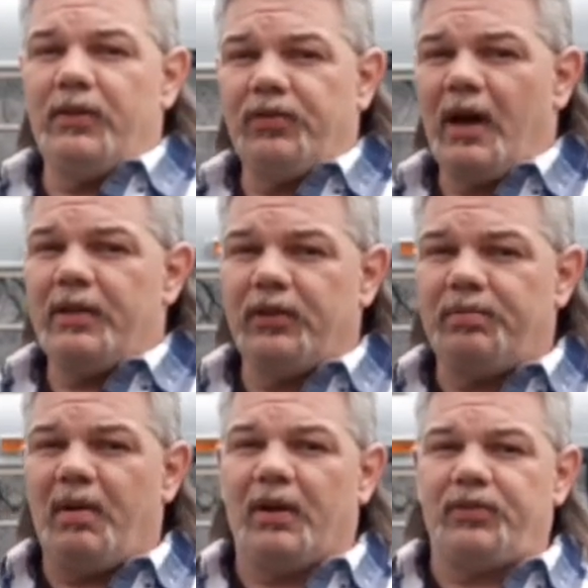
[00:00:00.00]
inside this
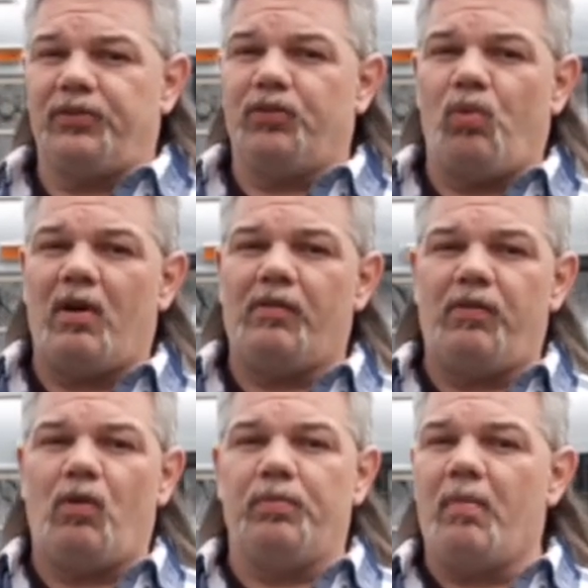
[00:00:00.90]
bus is
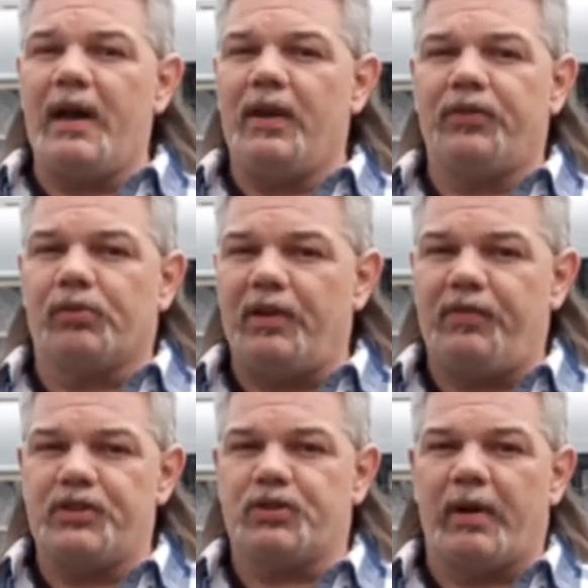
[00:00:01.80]
12-volt minus the
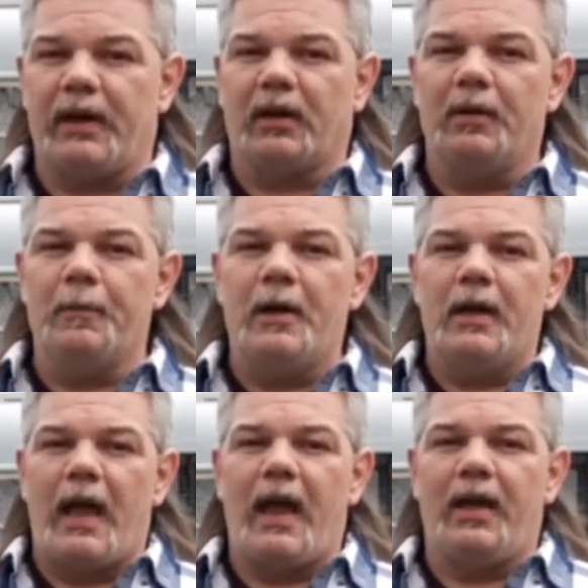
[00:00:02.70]
refrigerator.
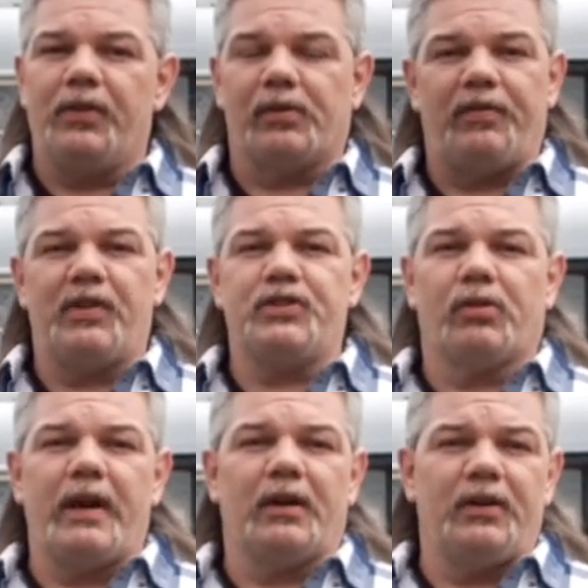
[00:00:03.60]
And the
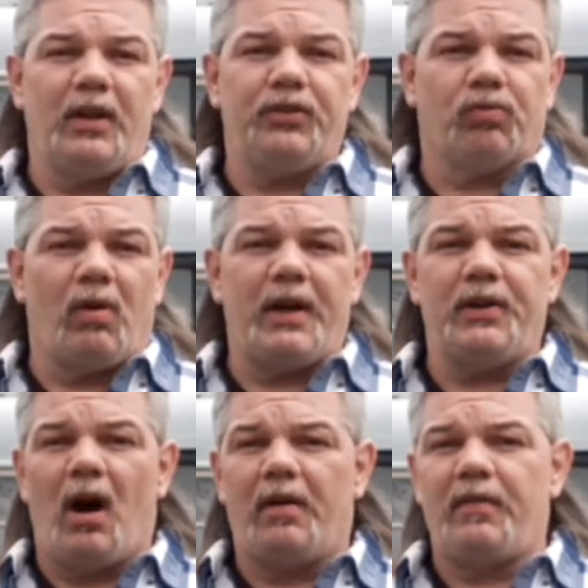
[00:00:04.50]
refrigerator does run
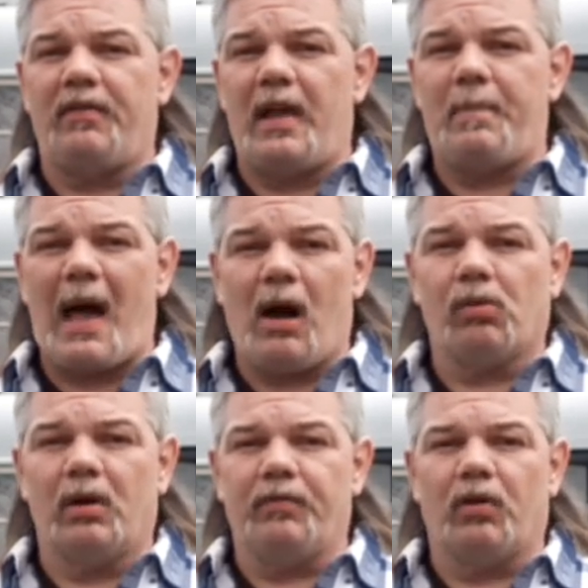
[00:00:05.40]
off of a
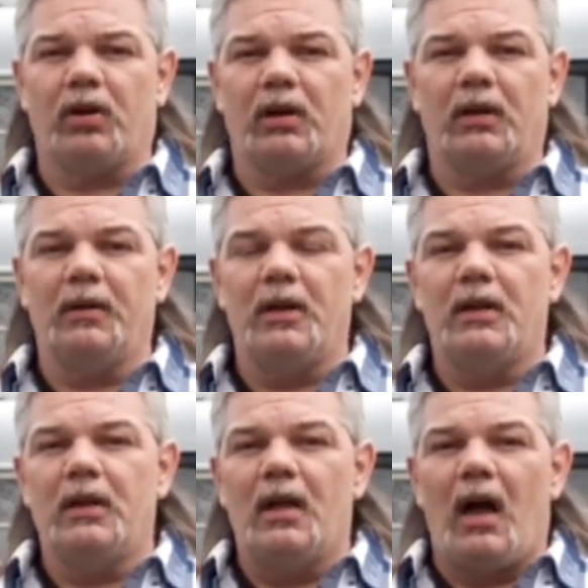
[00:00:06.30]
power inverter.
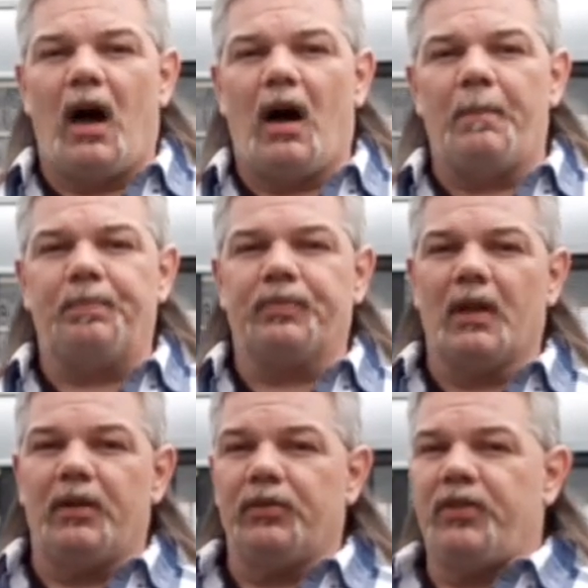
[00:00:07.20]

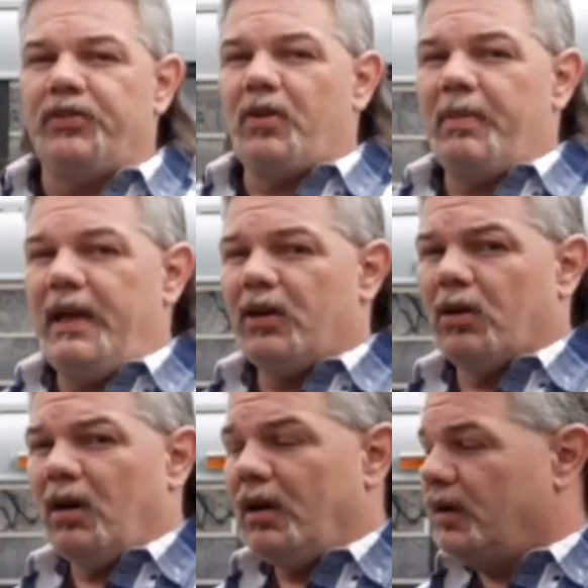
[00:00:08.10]
Since I'm
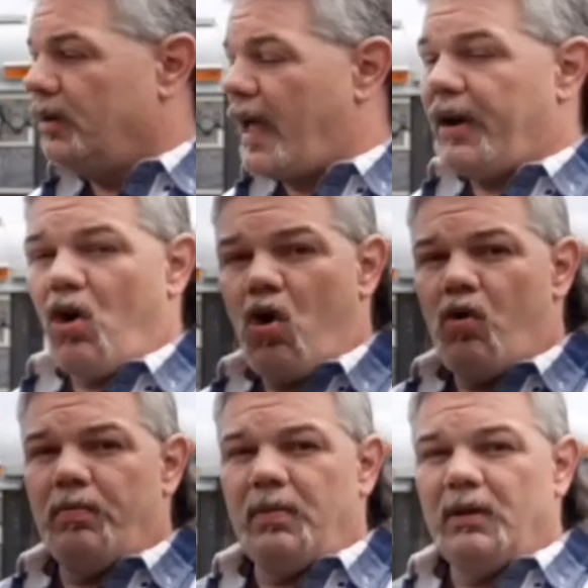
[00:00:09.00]
here at
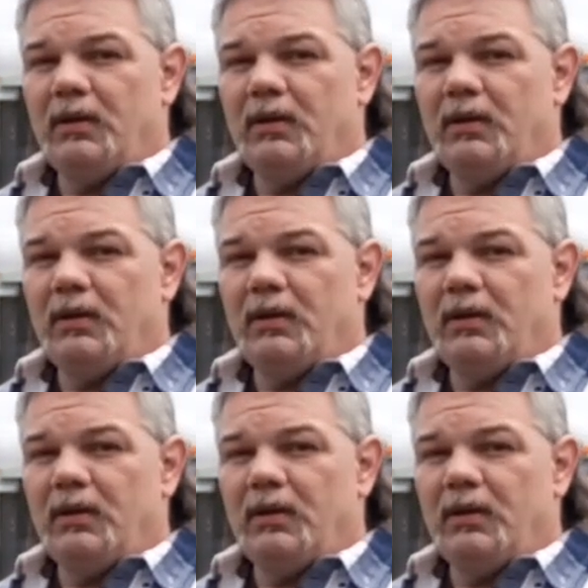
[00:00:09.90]
home,